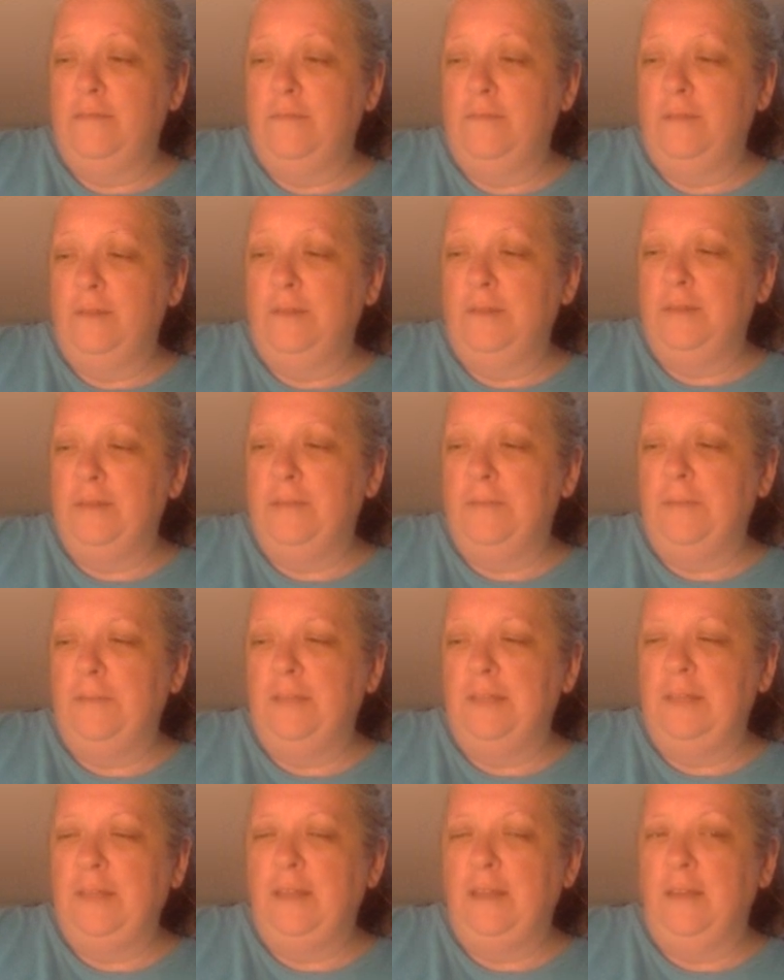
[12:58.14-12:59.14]
we're going to be dealing
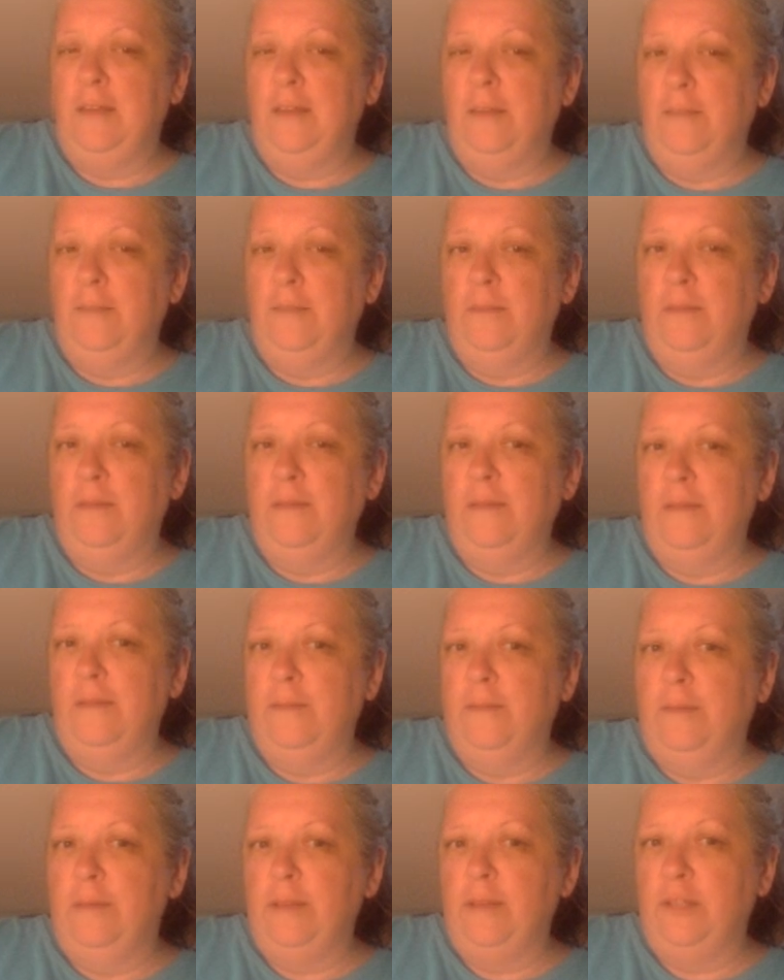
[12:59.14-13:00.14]
with the heat a little
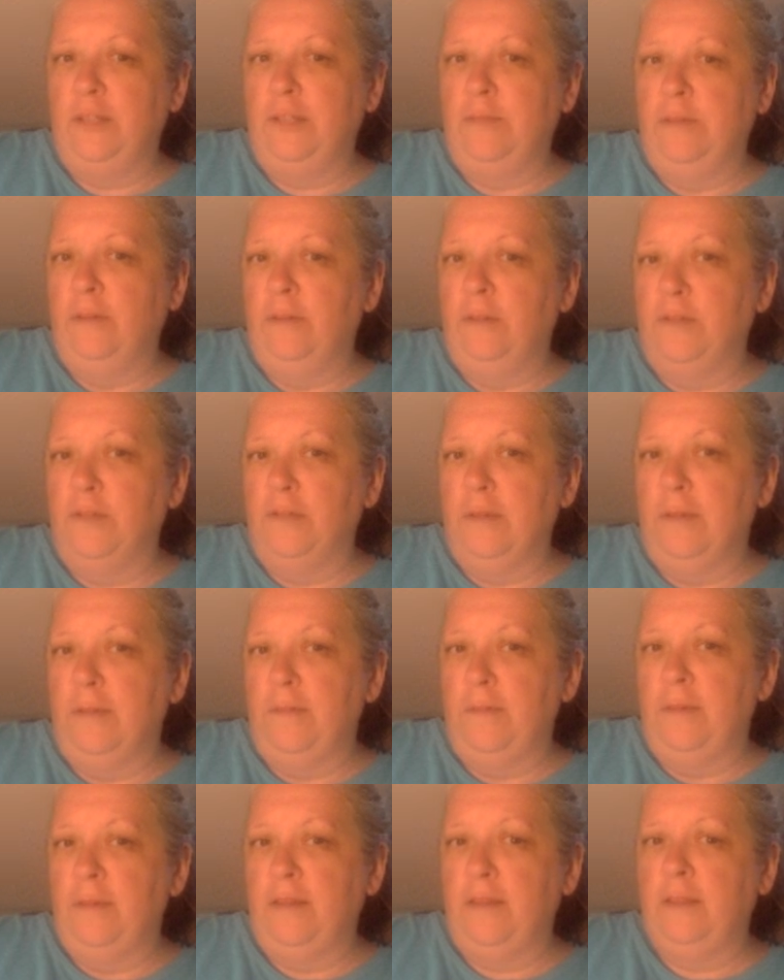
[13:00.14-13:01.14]
bit tomorrow as
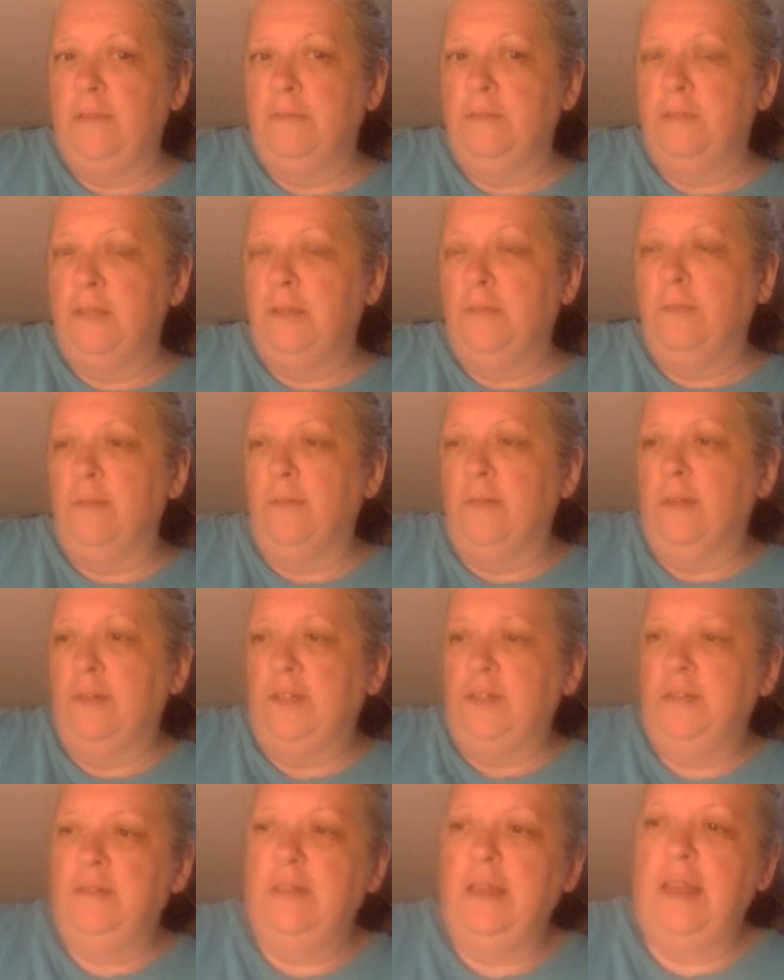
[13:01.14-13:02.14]
well. But the hotel we're
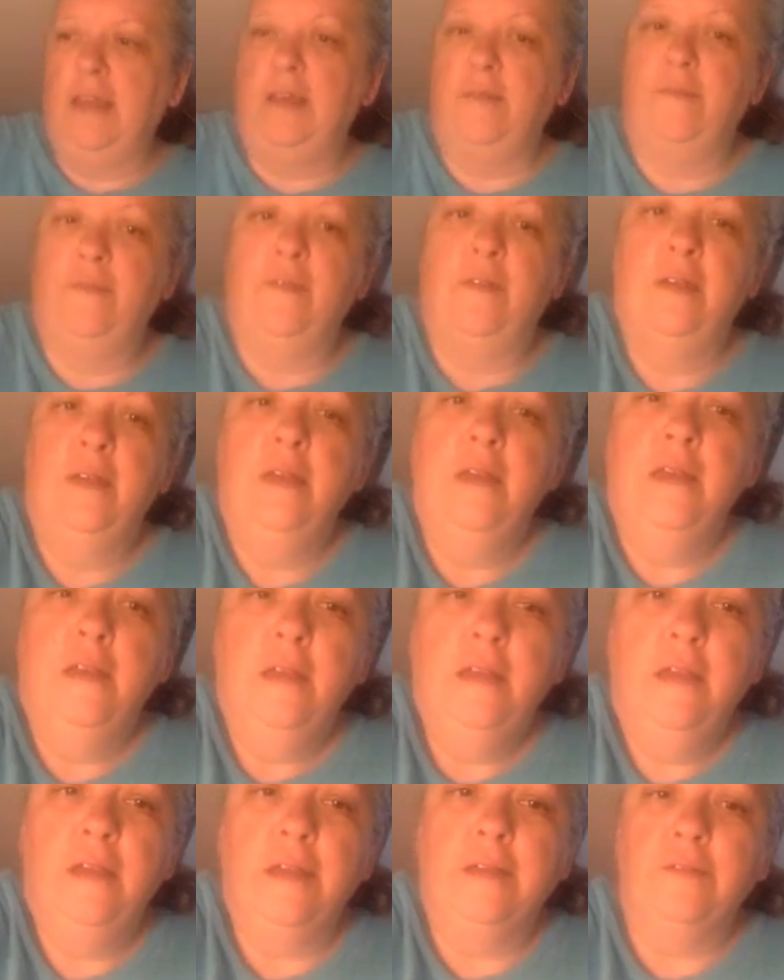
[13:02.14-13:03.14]
going to, they have
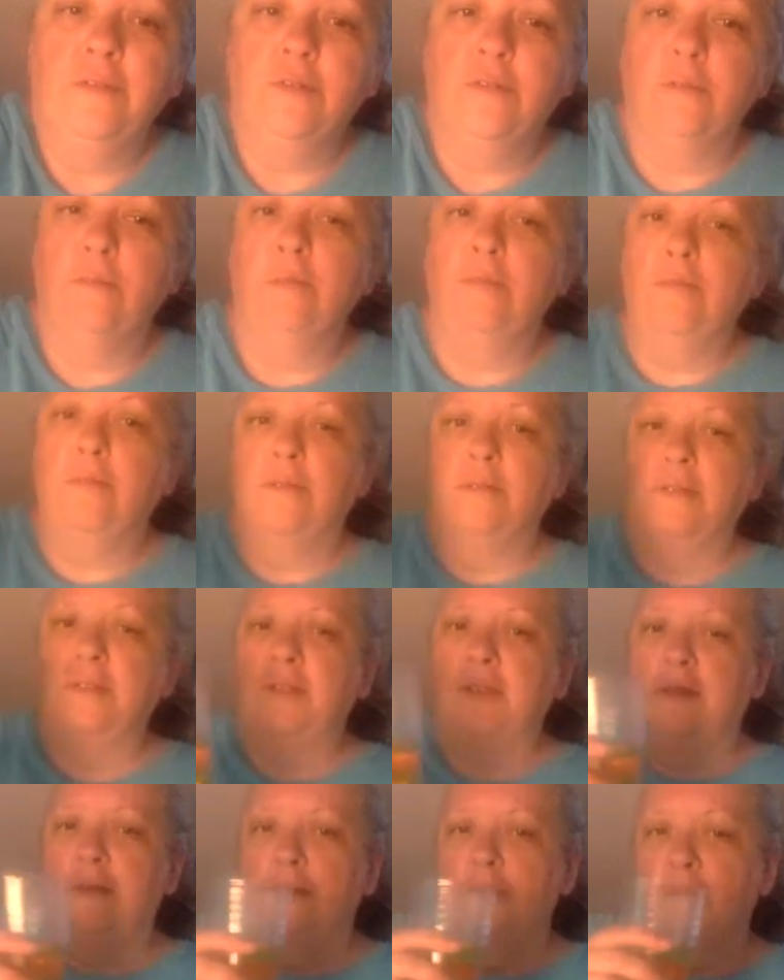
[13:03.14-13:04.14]
an outdoor pool.
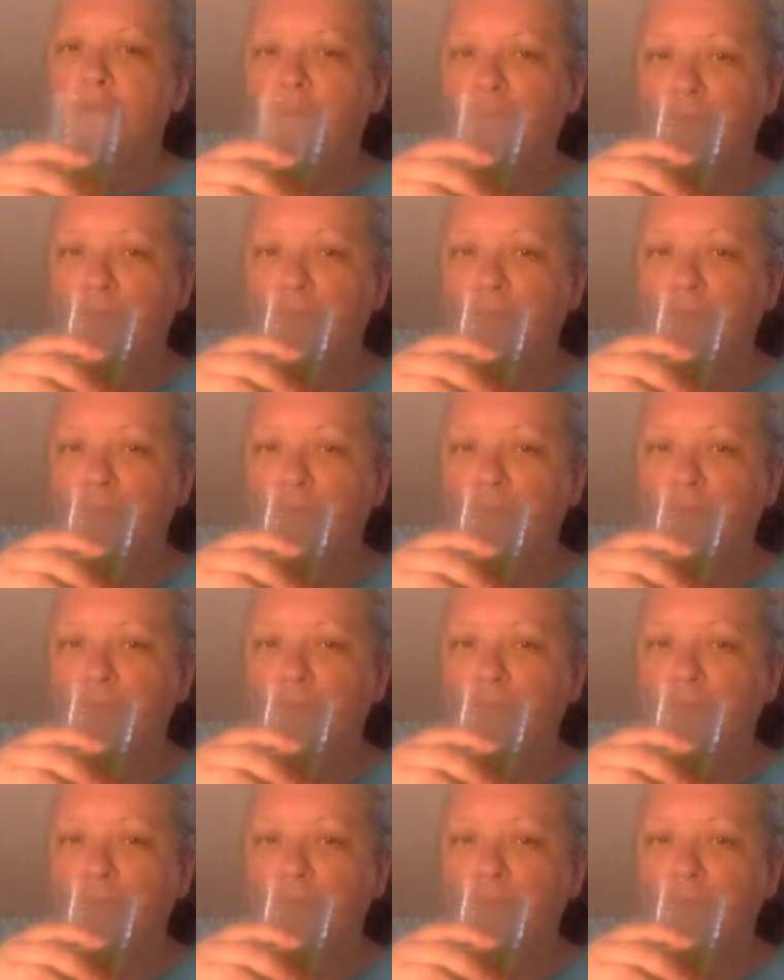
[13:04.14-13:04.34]
So